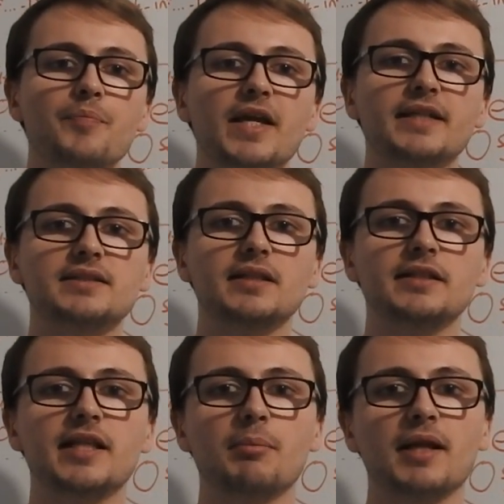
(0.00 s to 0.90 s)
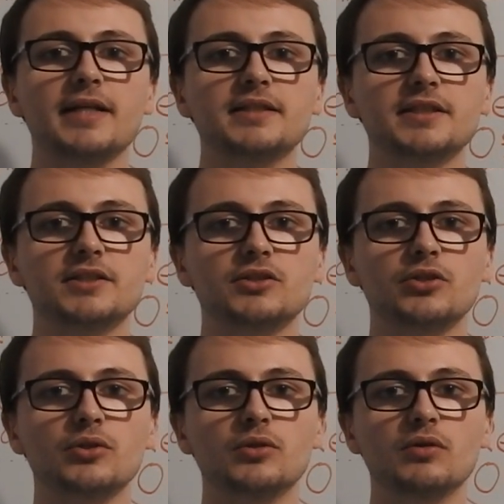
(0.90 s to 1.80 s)
extended their places
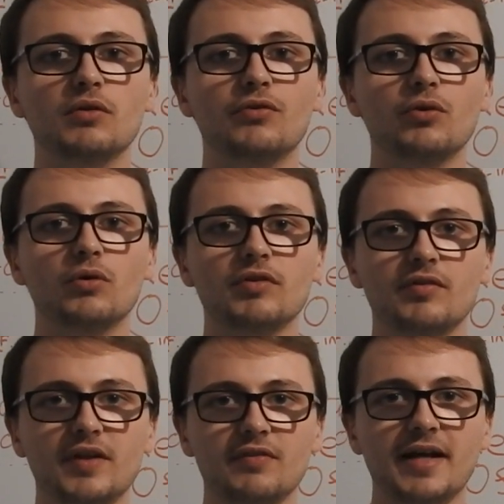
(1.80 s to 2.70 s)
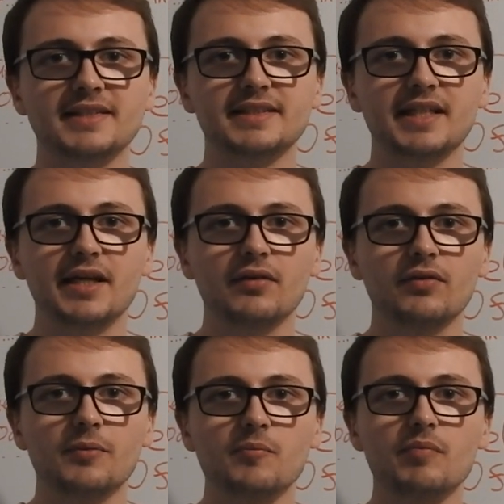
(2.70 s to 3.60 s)
to 4th, 5th and
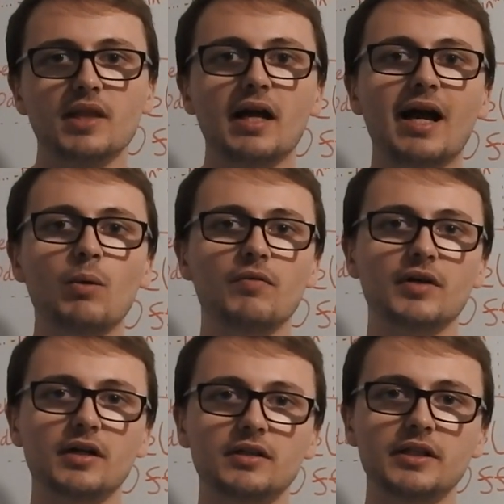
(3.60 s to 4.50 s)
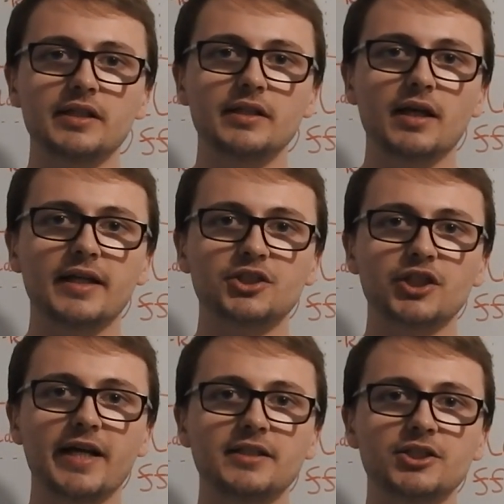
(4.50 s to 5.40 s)
6th, however, the
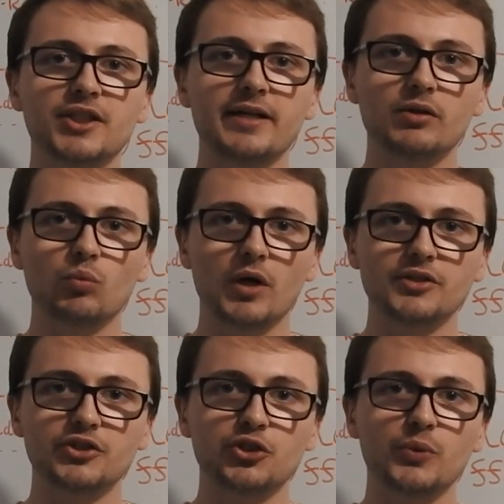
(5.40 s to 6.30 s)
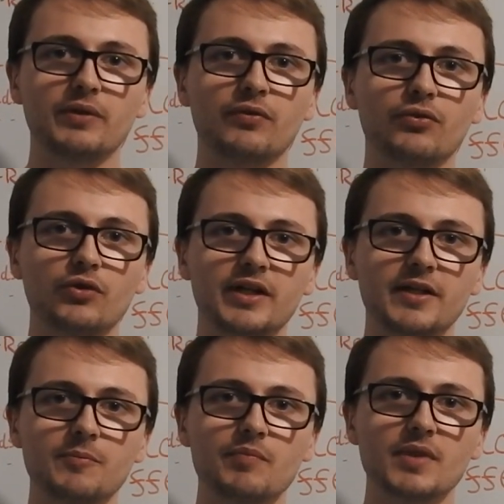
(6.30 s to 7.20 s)
exchange stayed at 1, 2 and 3,